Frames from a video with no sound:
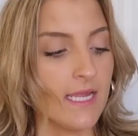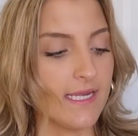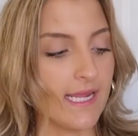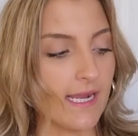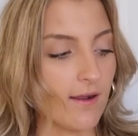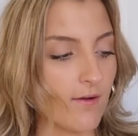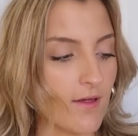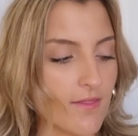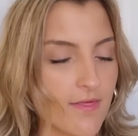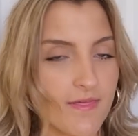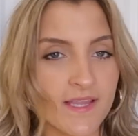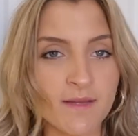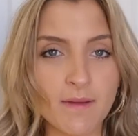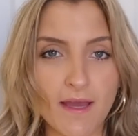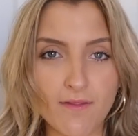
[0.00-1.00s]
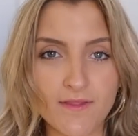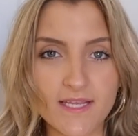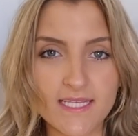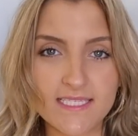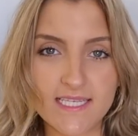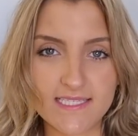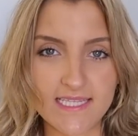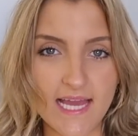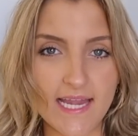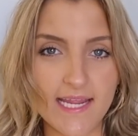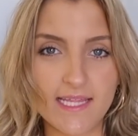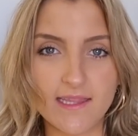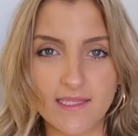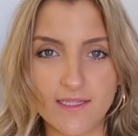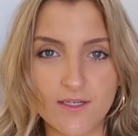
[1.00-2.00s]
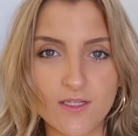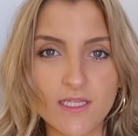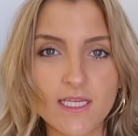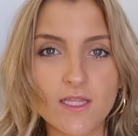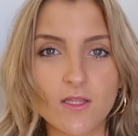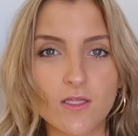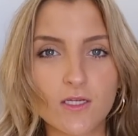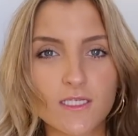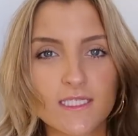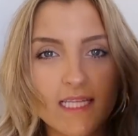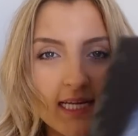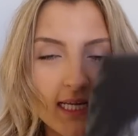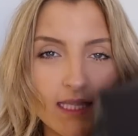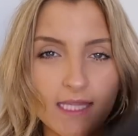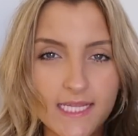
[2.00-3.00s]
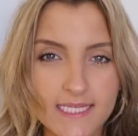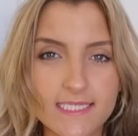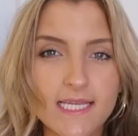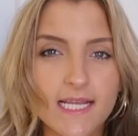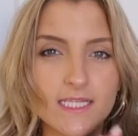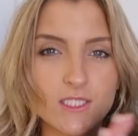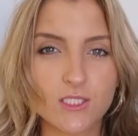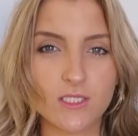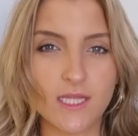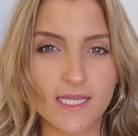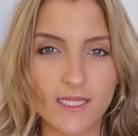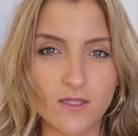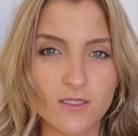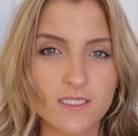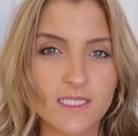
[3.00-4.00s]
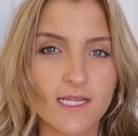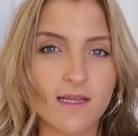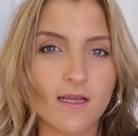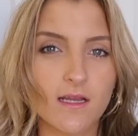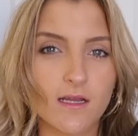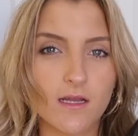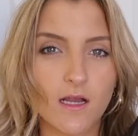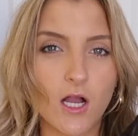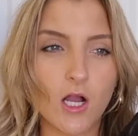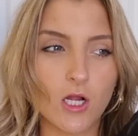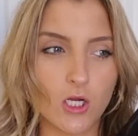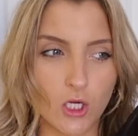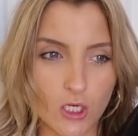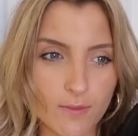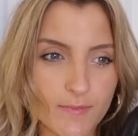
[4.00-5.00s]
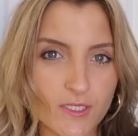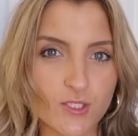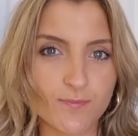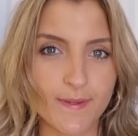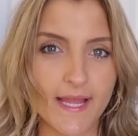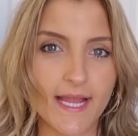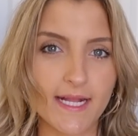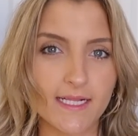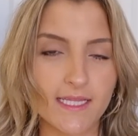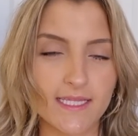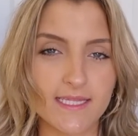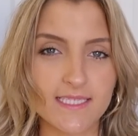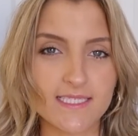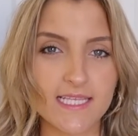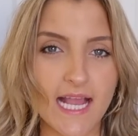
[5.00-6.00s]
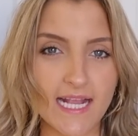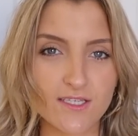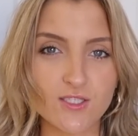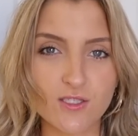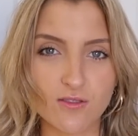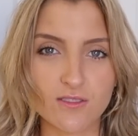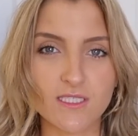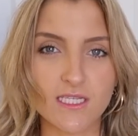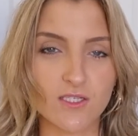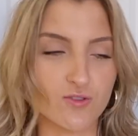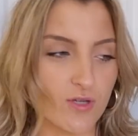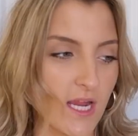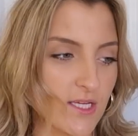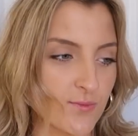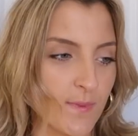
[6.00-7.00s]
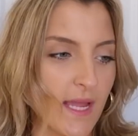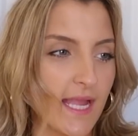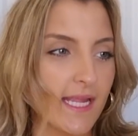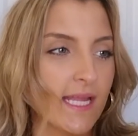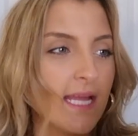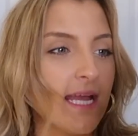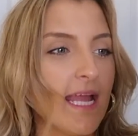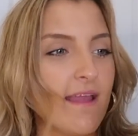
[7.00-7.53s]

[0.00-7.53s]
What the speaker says: Now, the thing about this is that it literally looks like a latex, like it looks like a garbage bag. Like this actually looks like a trash bag.